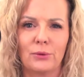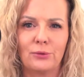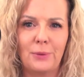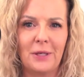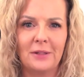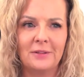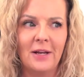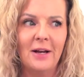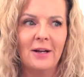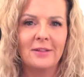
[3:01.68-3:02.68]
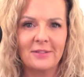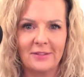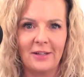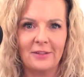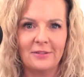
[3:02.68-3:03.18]
because the
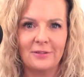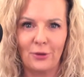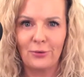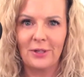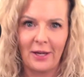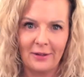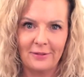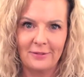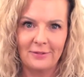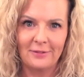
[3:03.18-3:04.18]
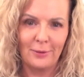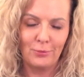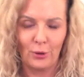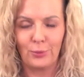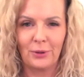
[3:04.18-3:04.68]
scales don't get
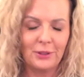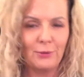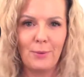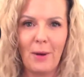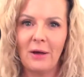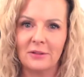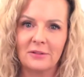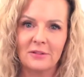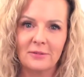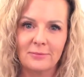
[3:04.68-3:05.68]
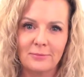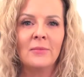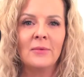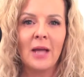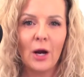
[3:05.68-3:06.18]
appropriately rebalanced.
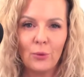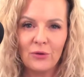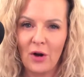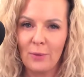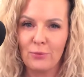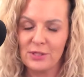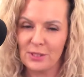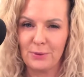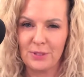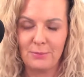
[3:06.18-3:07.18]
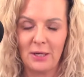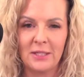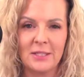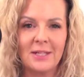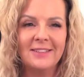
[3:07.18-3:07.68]
Now we've got principles in
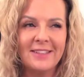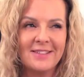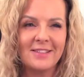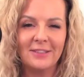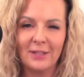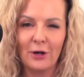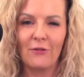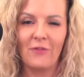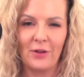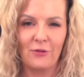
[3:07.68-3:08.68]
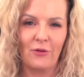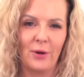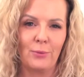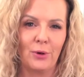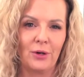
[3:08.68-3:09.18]
mind, let's clarify the
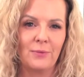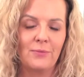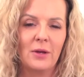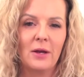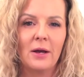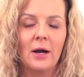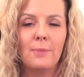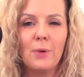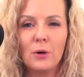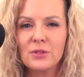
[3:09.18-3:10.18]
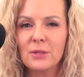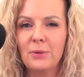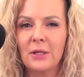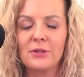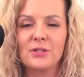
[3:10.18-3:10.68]
framework. Opposing
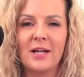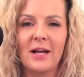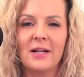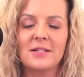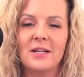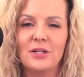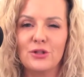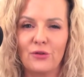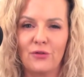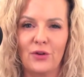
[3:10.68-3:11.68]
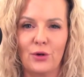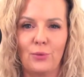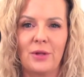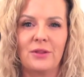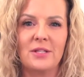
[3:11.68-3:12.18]
players can't interfere
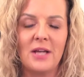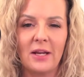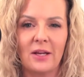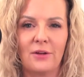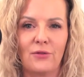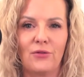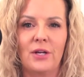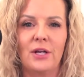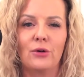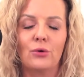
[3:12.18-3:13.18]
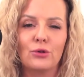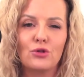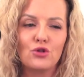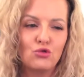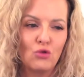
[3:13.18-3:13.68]
with the taking of the free hit or
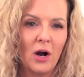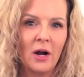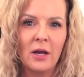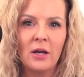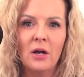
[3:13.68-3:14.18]
try